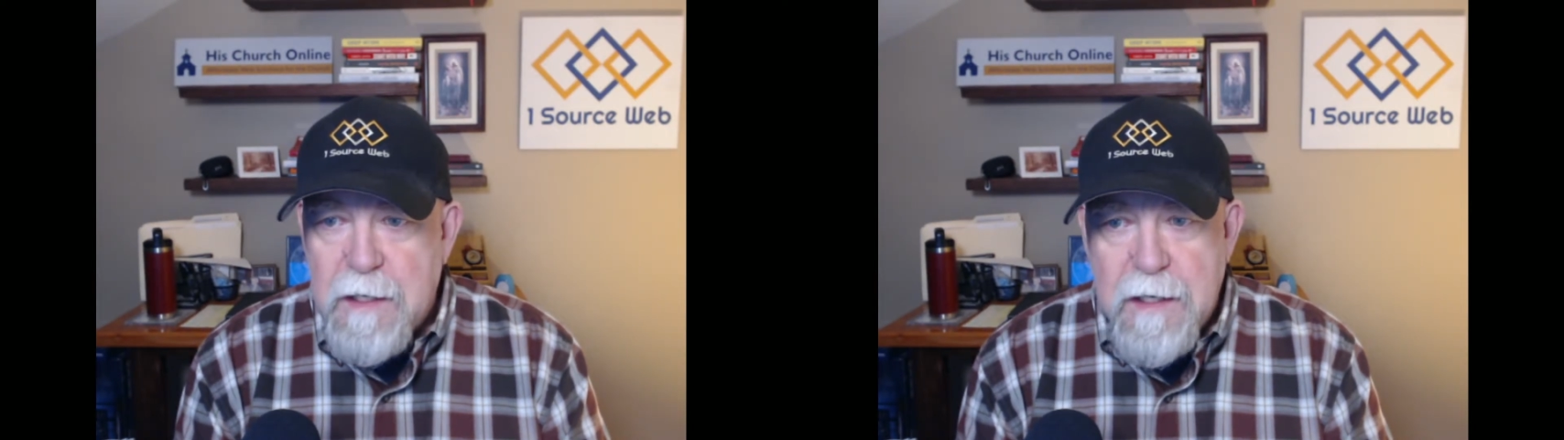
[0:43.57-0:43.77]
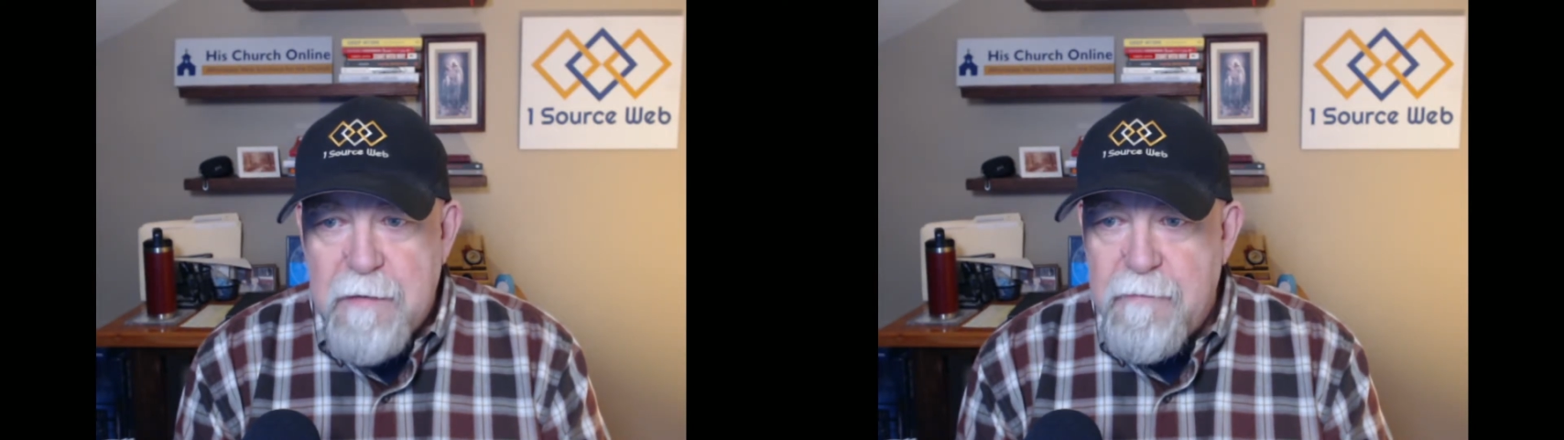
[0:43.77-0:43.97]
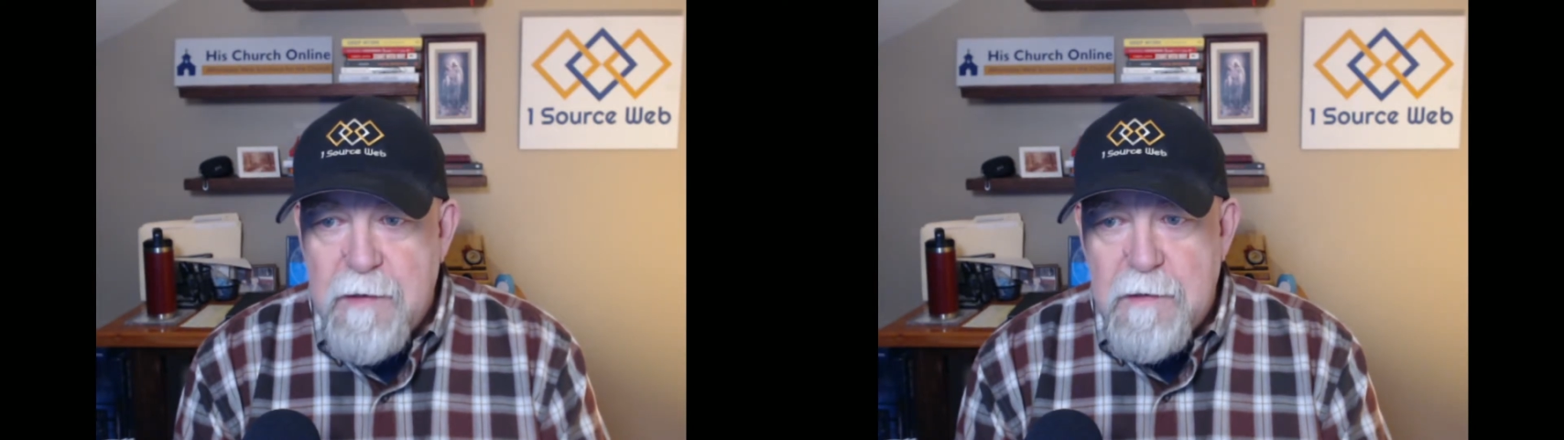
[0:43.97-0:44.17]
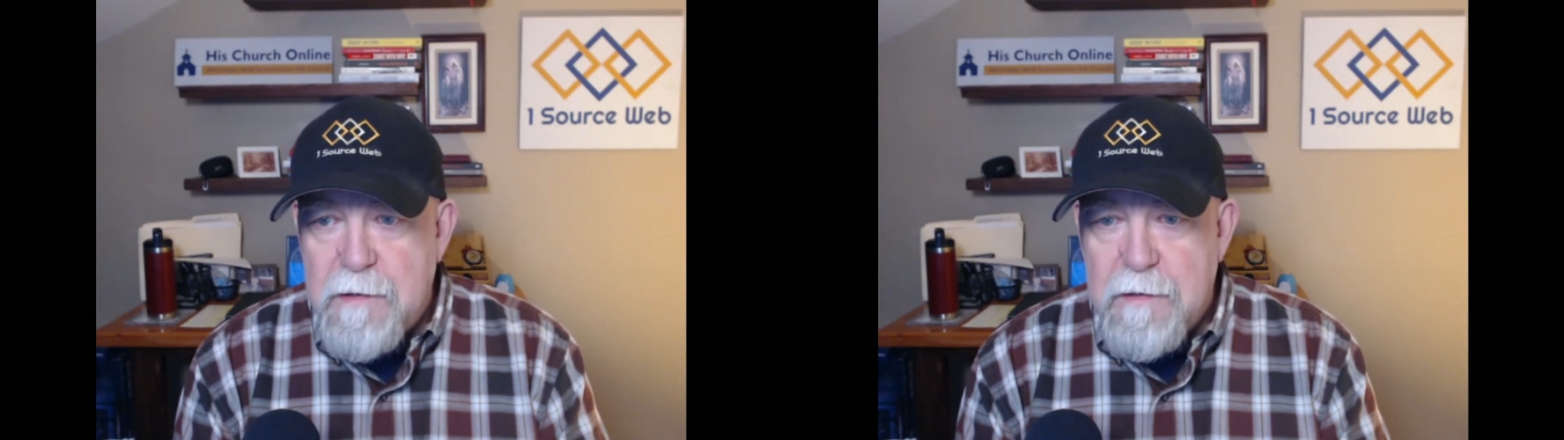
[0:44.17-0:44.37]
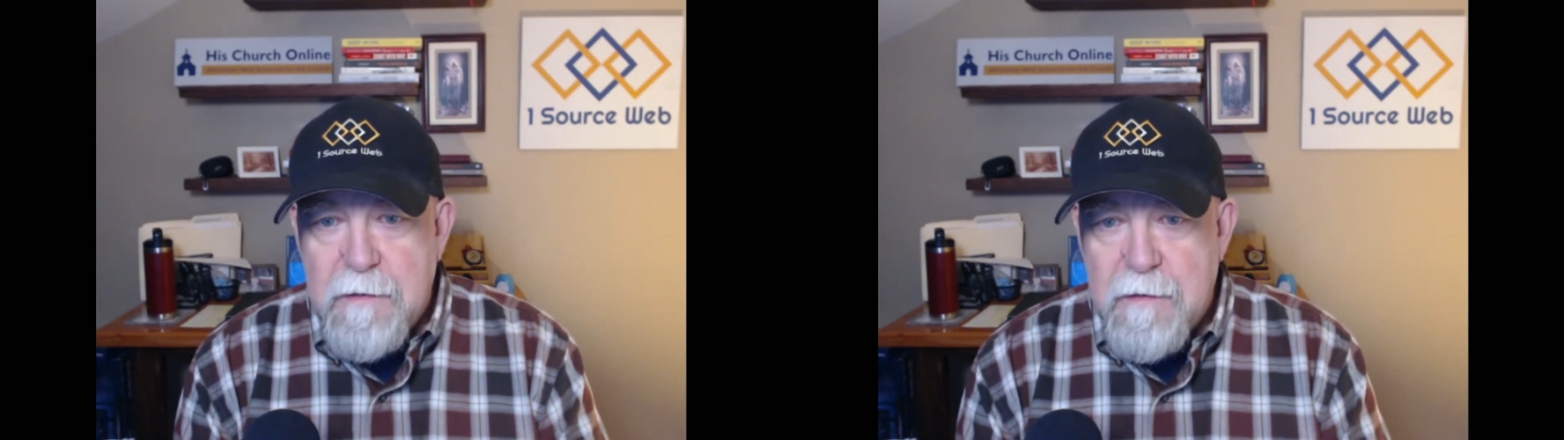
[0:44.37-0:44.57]
give
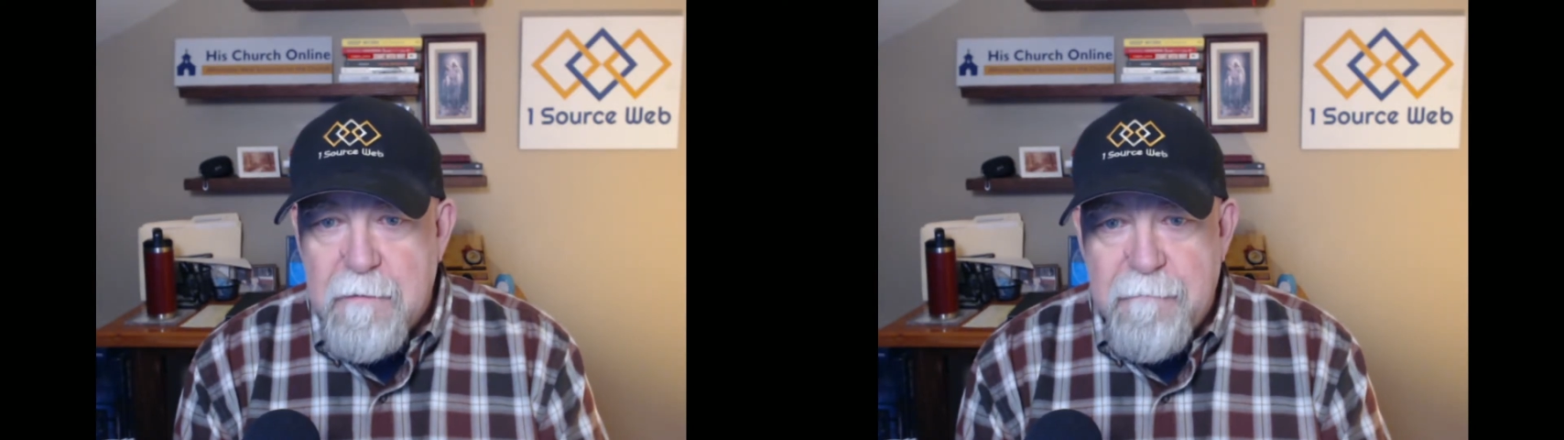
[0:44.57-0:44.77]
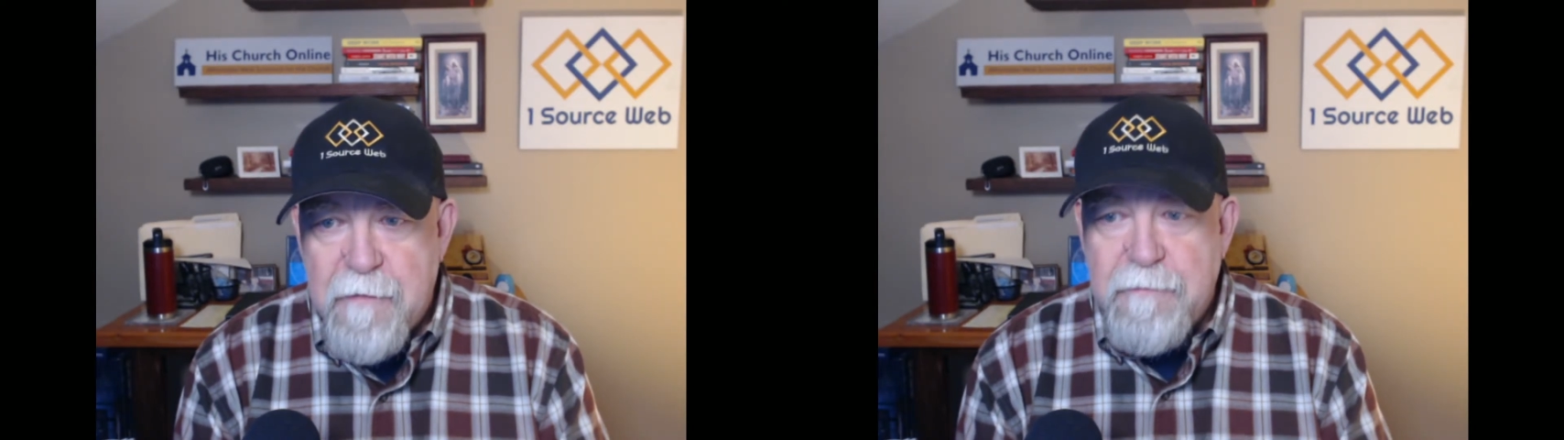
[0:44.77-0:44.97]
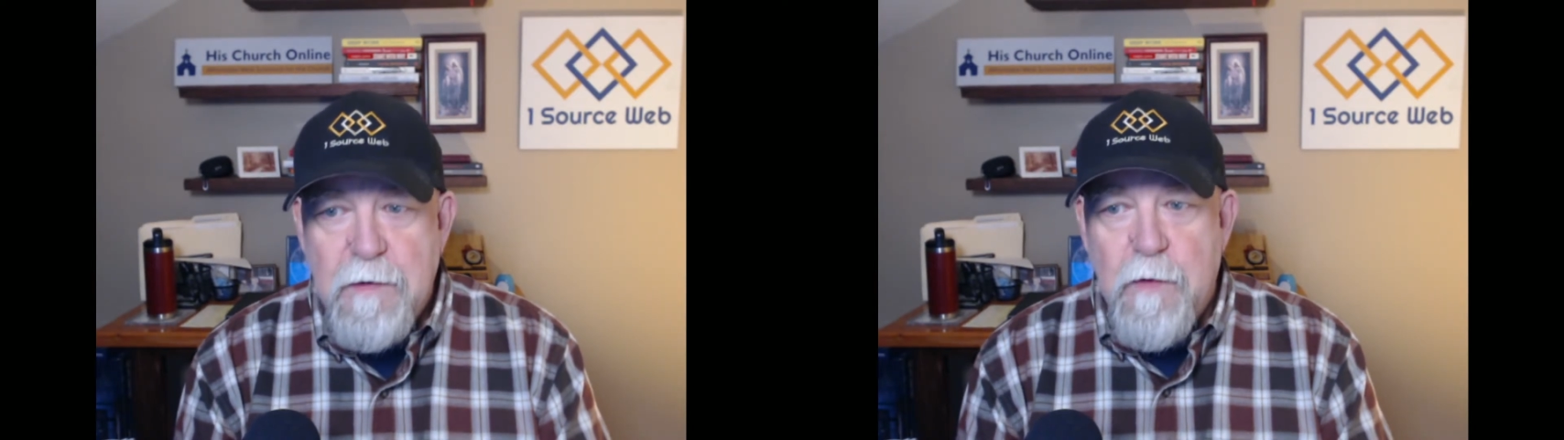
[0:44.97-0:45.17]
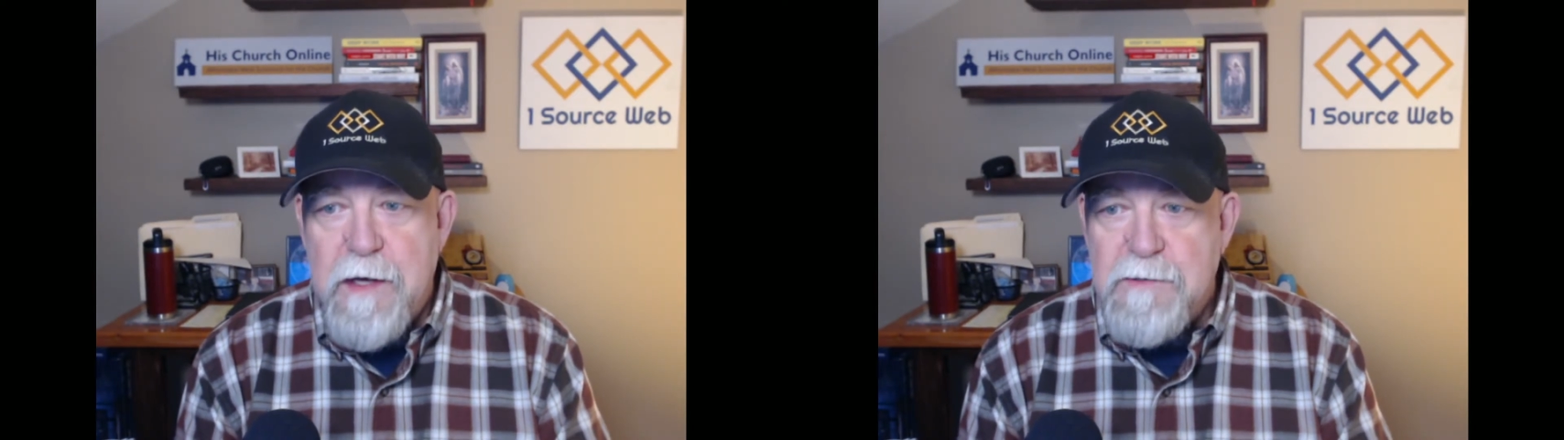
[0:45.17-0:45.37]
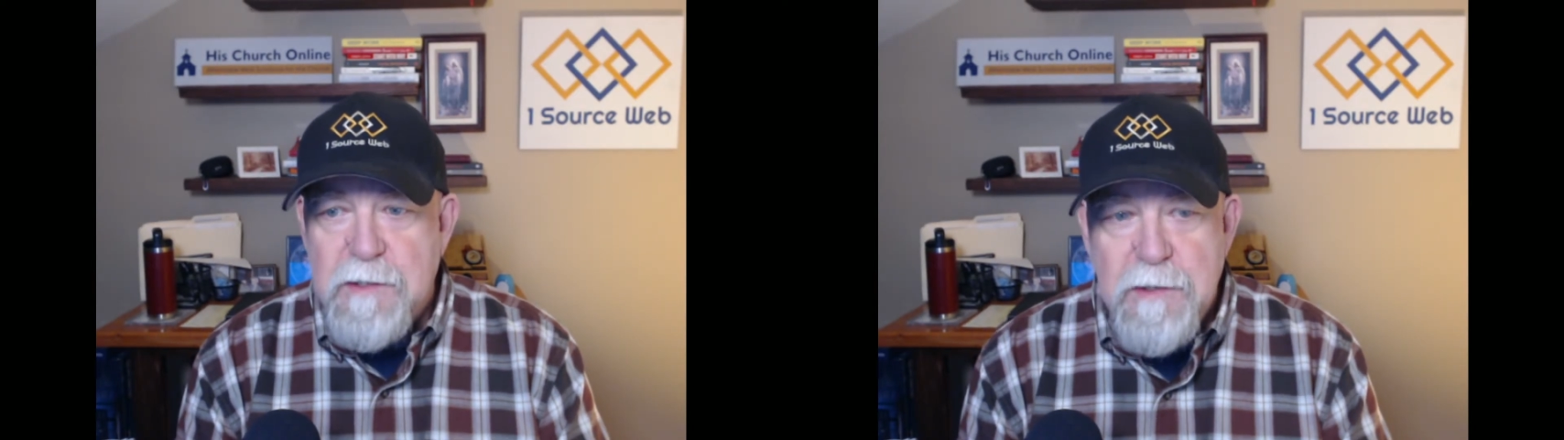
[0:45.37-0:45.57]
you 50
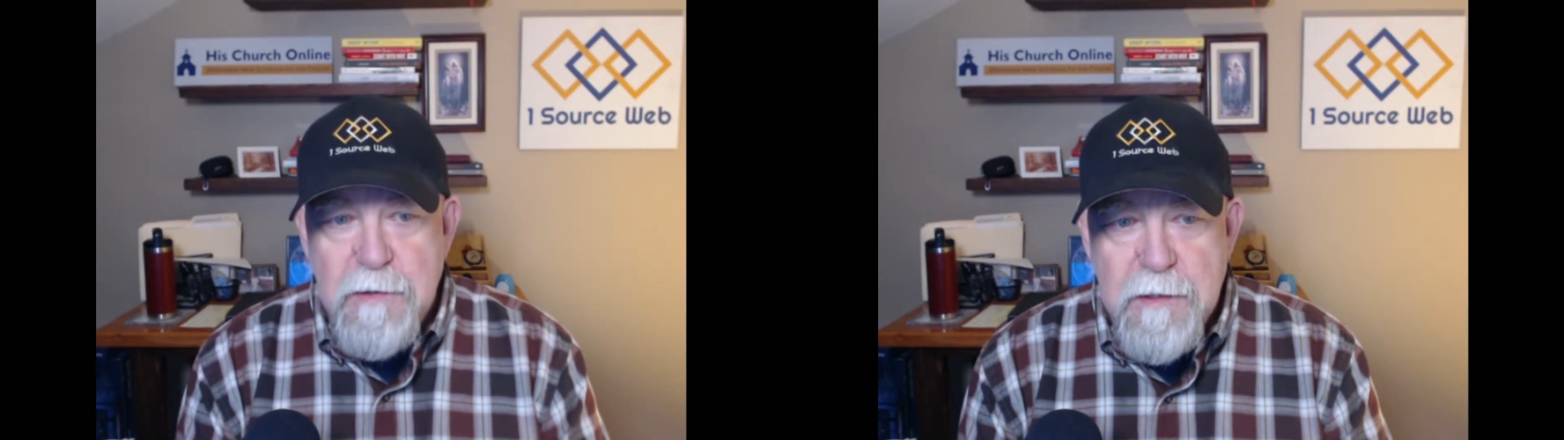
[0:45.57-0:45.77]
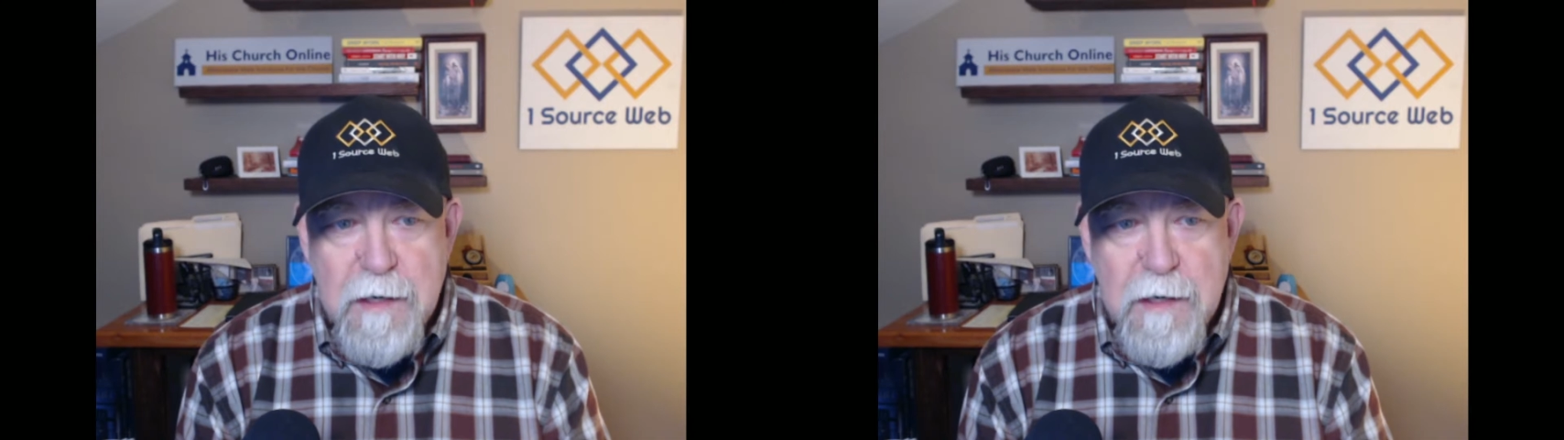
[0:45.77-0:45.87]
ways to do it.